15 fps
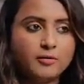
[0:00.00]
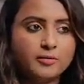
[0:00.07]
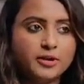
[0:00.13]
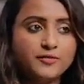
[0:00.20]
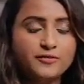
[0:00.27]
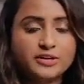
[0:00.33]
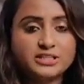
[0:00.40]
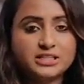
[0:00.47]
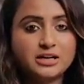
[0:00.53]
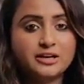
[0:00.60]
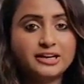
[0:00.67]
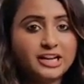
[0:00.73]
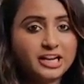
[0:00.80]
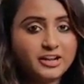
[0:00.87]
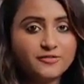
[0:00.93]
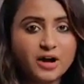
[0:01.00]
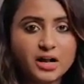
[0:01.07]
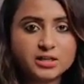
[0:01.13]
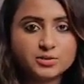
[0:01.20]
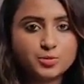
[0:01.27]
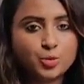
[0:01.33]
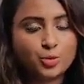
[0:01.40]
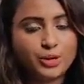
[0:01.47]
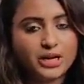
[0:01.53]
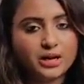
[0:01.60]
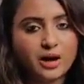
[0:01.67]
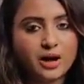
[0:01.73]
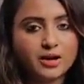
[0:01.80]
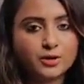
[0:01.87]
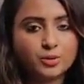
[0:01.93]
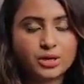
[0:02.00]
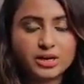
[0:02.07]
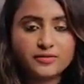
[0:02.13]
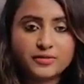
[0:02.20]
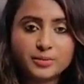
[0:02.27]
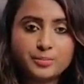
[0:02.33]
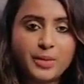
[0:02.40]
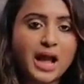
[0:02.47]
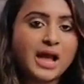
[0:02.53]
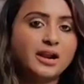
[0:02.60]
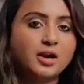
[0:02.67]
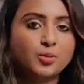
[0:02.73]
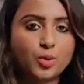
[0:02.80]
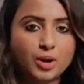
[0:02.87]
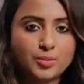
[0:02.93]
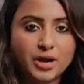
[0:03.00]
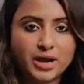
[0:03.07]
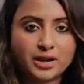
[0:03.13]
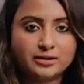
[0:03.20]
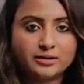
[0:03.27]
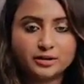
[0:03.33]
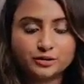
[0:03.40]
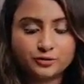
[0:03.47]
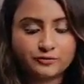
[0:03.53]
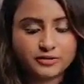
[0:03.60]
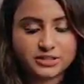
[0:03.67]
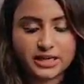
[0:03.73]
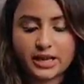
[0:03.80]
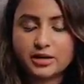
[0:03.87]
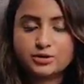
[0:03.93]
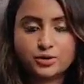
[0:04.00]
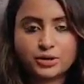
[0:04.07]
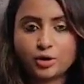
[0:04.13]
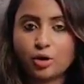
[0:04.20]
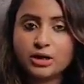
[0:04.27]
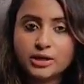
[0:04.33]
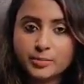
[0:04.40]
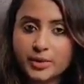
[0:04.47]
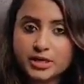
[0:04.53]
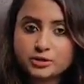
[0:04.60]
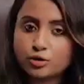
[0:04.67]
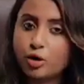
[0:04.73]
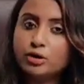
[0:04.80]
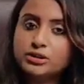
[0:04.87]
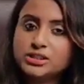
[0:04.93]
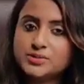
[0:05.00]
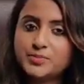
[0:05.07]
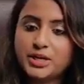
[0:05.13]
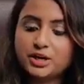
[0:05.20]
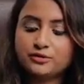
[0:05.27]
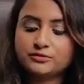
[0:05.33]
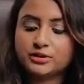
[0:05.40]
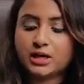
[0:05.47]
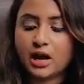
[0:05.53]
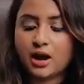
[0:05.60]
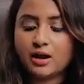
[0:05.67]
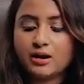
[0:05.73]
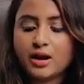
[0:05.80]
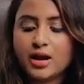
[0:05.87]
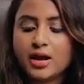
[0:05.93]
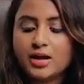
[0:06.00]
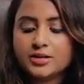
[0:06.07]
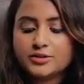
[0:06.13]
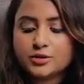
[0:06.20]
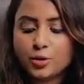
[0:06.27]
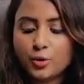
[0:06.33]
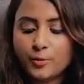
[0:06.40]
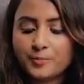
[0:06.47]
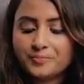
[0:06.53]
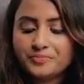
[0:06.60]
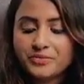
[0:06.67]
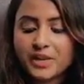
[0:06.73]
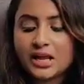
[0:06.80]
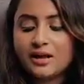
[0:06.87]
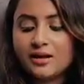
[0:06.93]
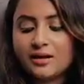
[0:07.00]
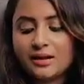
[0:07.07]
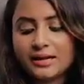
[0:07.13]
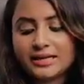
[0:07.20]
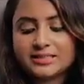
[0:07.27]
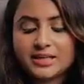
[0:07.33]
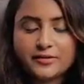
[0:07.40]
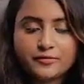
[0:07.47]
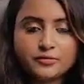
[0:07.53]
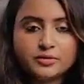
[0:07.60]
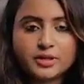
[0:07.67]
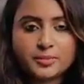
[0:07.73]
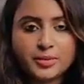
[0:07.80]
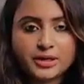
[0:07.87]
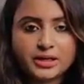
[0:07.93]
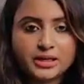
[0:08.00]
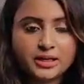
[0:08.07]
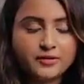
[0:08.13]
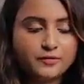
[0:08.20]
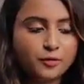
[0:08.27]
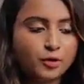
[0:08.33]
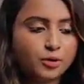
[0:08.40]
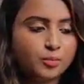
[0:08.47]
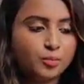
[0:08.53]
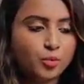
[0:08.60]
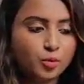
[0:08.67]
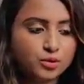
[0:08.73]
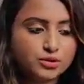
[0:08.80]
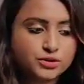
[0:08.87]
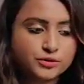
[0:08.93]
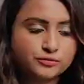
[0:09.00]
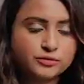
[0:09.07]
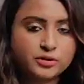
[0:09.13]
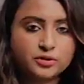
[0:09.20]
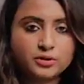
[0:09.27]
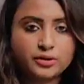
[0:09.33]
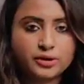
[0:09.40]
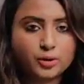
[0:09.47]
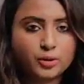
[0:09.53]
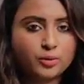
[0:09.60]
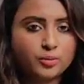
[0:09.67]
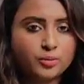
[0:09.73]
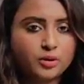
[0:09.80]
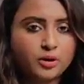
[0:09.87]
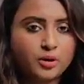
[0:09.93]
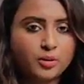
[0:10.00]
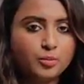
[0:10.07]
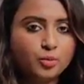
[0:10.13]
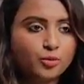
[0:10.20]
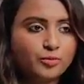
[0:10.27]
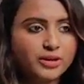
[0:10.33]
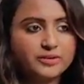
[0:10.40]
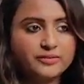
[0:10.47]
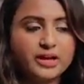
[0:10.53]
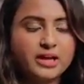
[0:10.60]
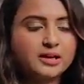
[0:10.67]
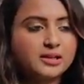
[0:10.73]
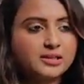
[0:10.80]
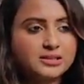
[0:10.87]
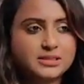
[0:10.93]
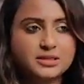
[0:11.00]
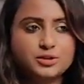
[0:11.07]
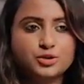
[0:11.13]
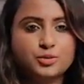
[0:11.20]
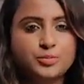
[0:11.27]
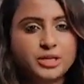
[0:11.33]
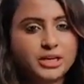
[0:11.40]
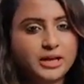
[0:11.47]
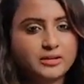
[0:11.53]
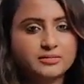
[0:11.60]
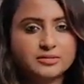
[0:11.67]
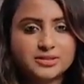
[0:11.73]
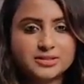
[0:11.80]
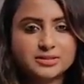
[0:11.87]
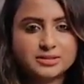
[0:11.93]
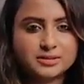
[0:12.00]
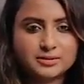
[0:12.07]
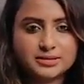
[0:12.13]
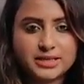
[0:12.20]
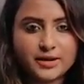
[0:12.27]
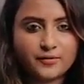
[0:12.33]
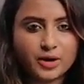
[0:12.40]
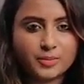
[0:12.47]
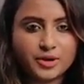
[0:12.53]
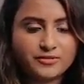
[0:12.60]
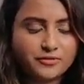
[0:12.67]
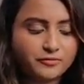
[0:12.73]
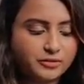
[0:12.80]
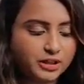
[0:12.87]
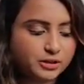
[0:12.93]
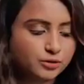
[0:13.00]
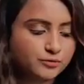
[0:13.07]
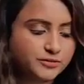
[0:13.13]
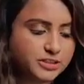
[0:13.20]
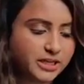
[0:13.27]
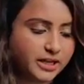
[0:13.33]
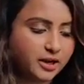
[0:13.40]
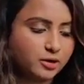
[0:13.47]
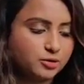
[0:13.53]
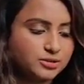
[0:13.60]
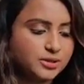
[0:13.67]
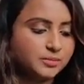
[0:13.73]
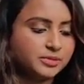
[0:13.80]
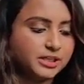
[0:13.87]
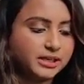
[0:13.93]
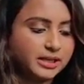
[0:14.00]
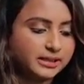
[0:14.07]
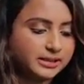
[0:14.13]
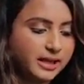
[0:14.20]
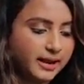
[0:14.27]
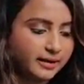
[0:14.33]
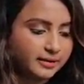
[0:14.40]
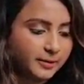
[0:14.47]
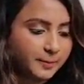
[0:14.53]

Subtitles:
if it's a really fast moving car, you can even pan at 1/100th of a second. So it all depends on the speed of the car. So let's say typically for most of the moving vehicles, it should be like say 1/50th of a second or something like that.